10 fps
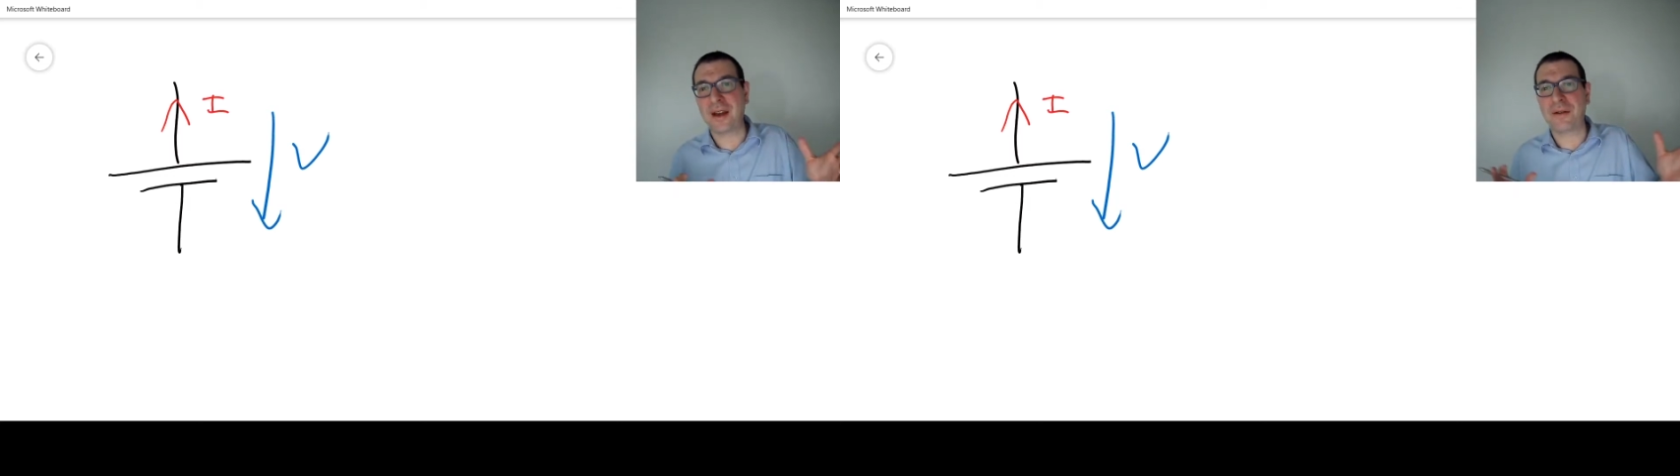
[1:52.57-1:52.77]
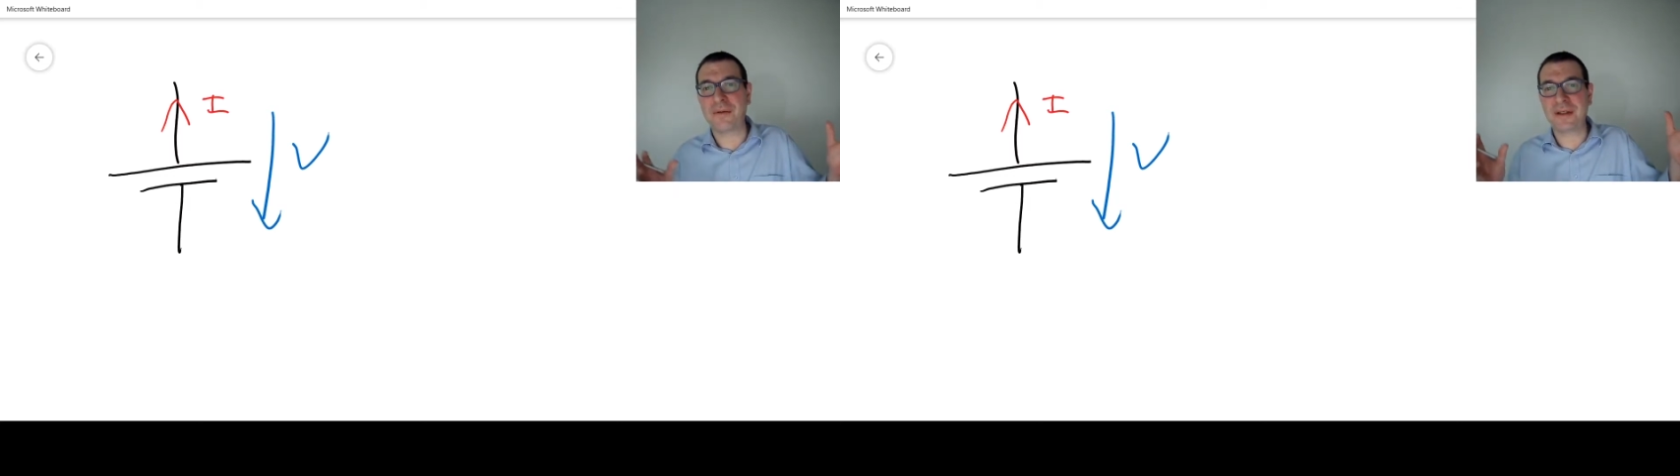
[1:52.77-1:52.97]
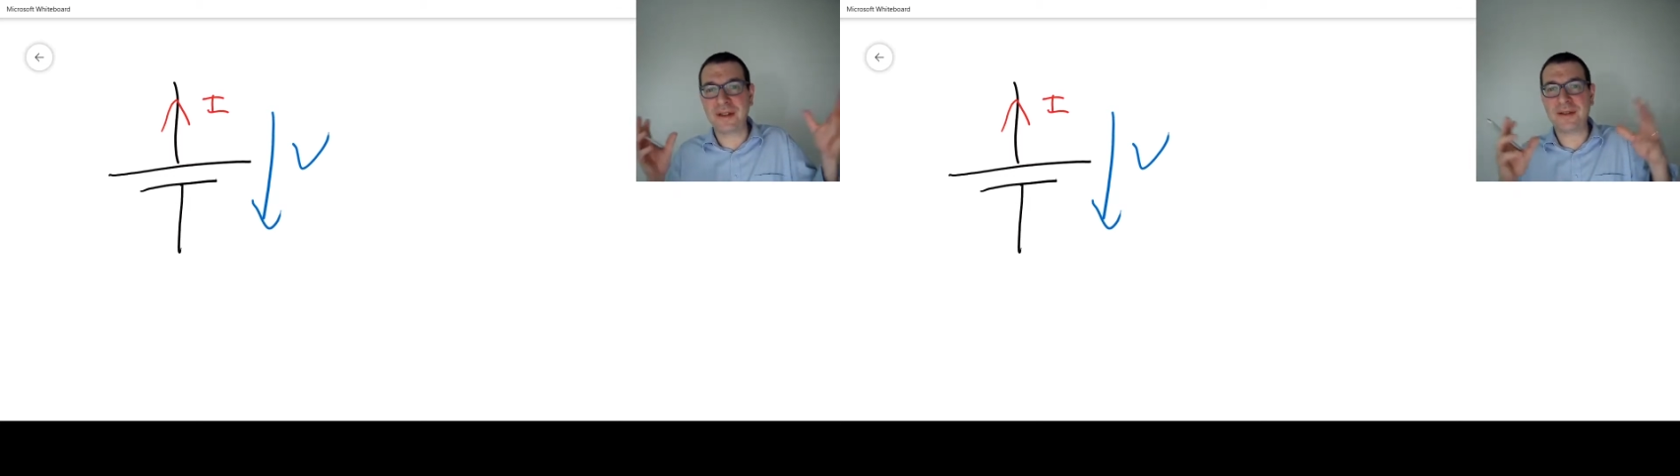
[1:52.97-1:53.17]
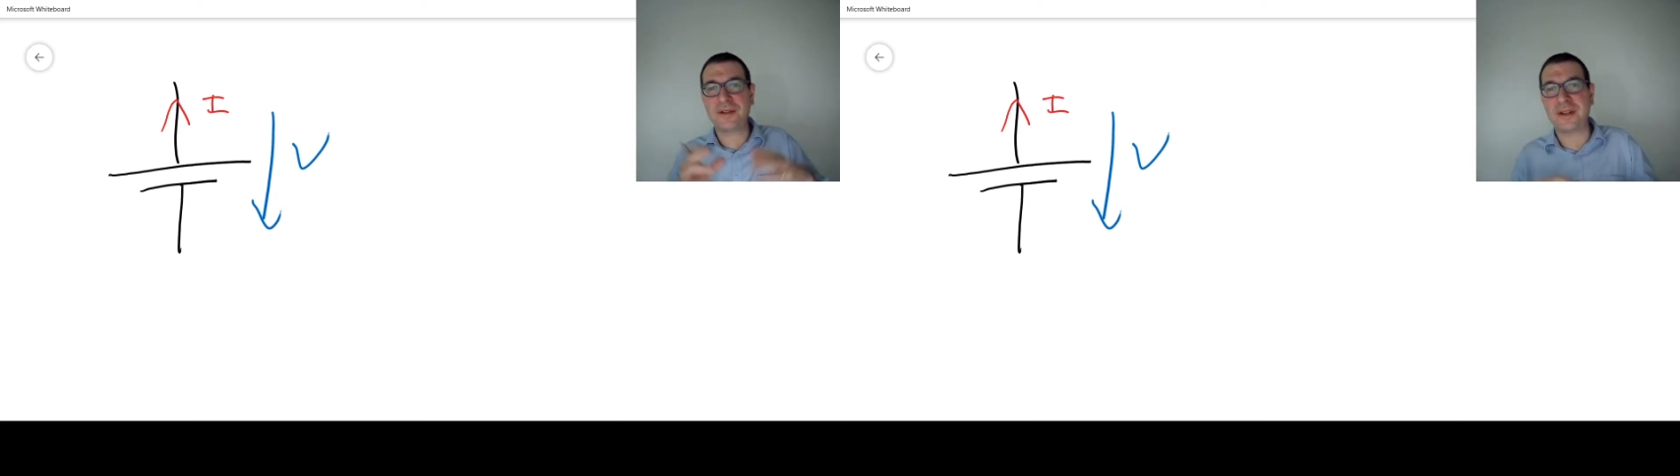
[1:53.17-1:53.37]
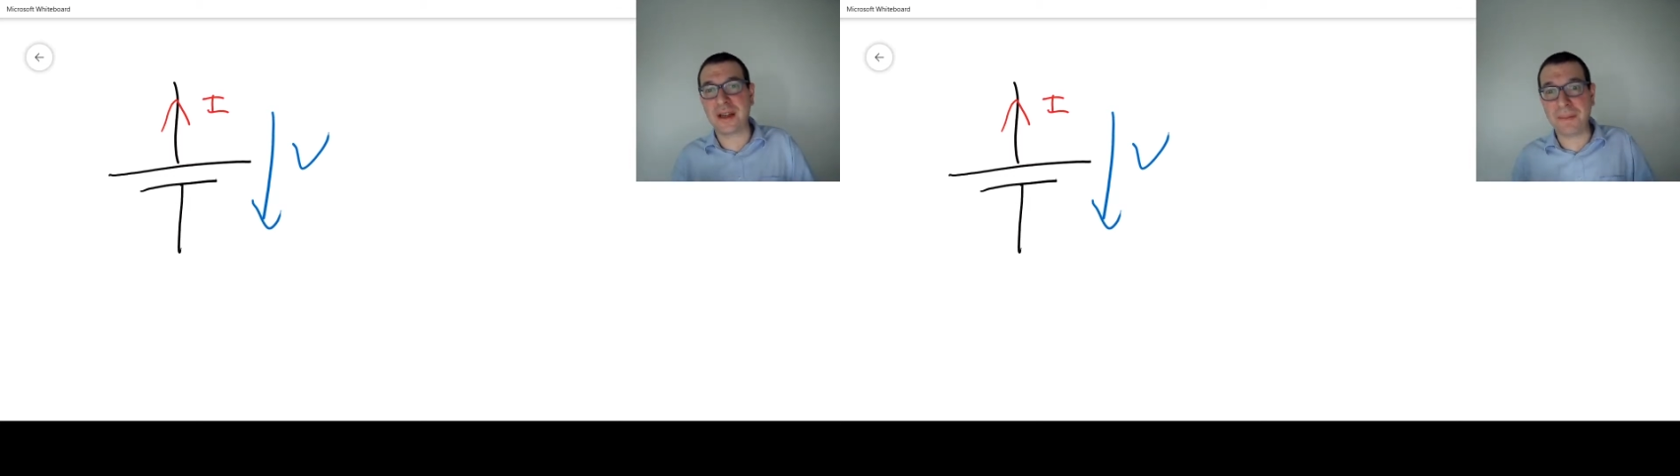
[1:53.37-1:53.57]
resistors
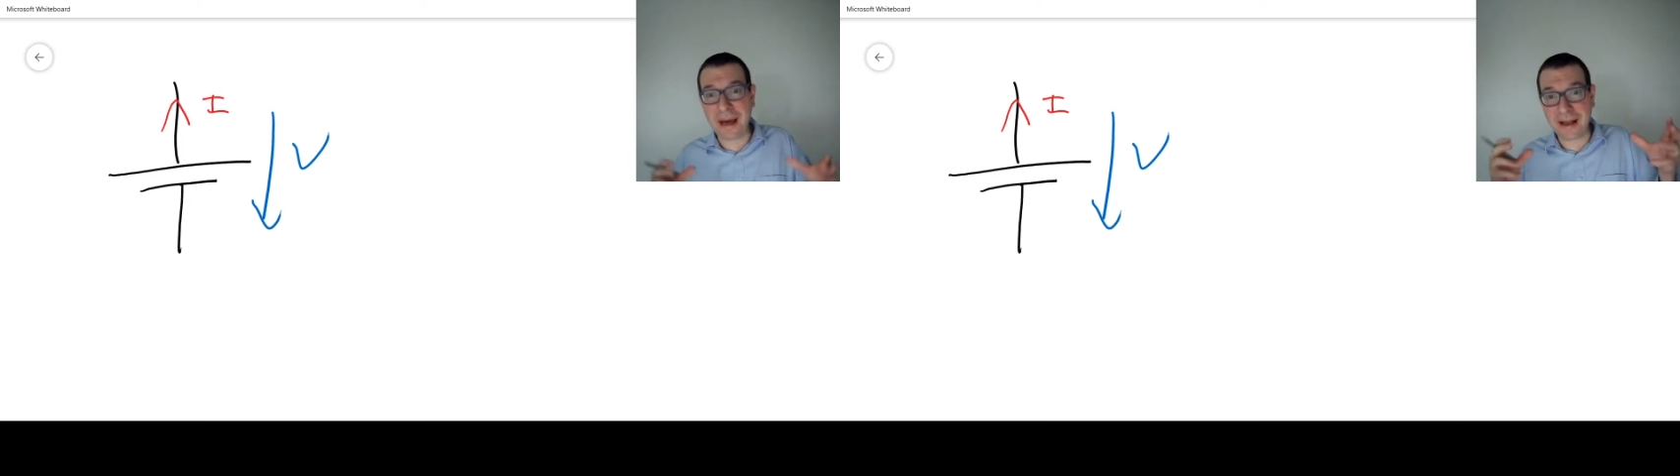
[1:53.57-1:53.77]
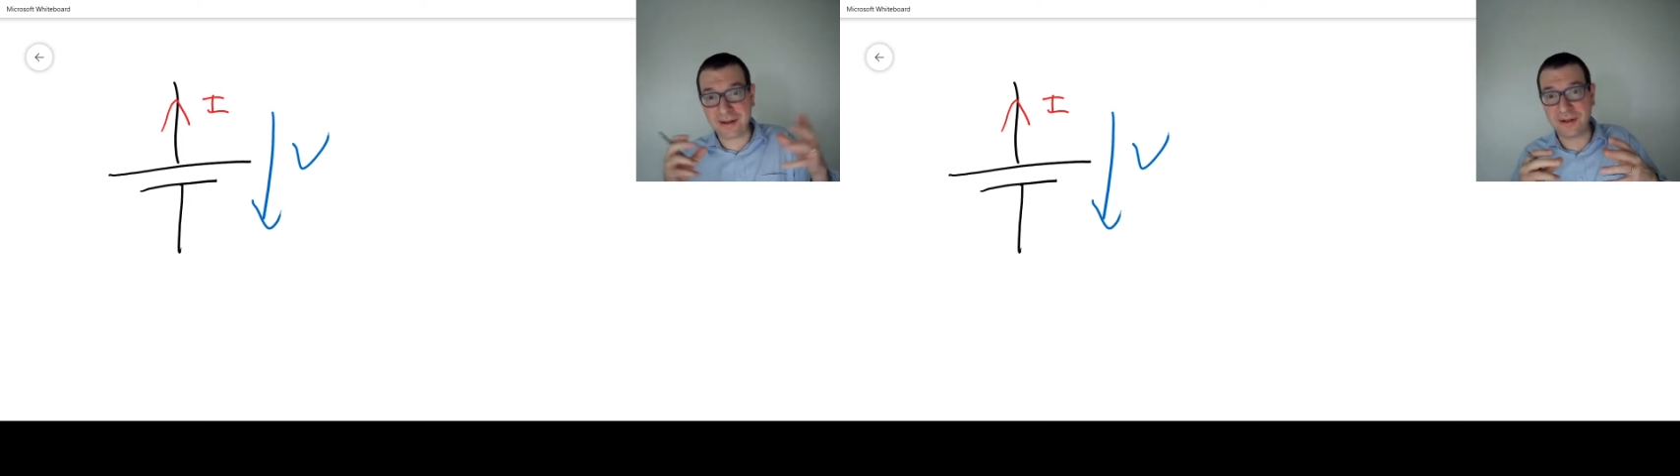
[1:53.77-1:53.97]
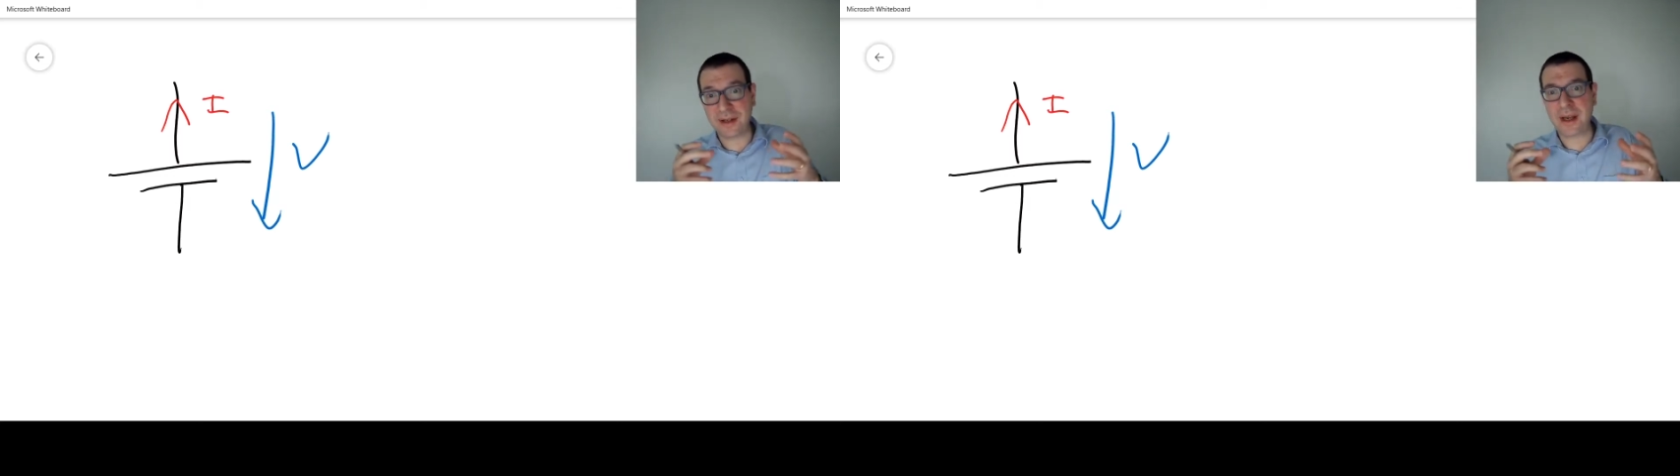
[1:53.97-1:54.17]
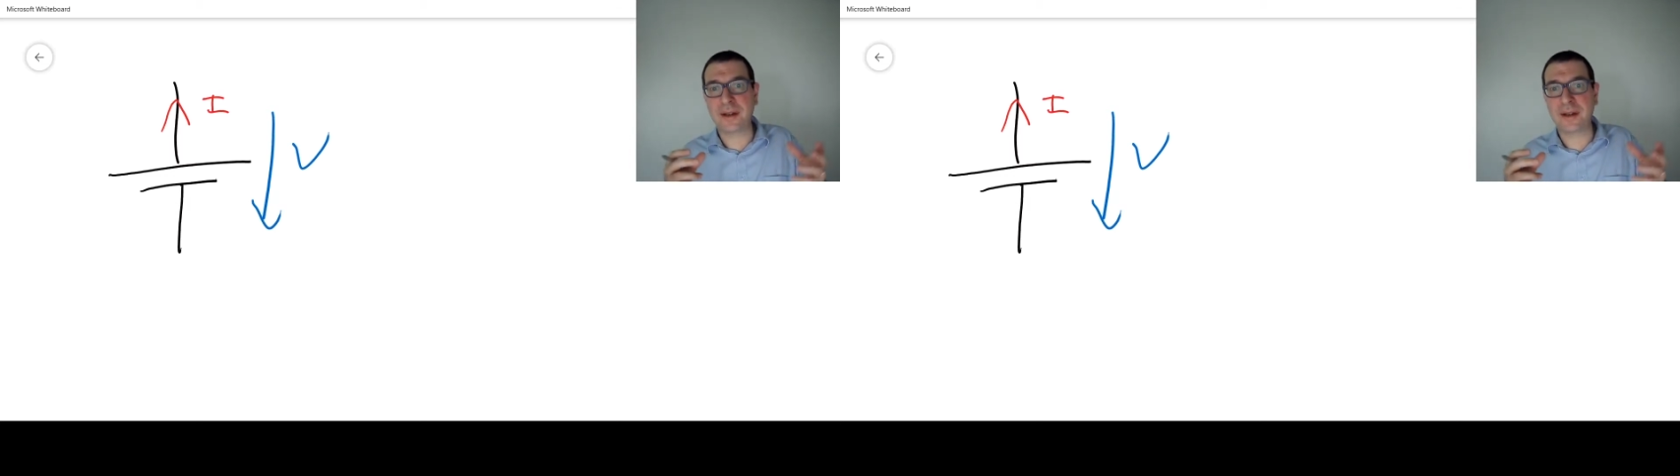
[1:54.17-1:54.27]
and capacitors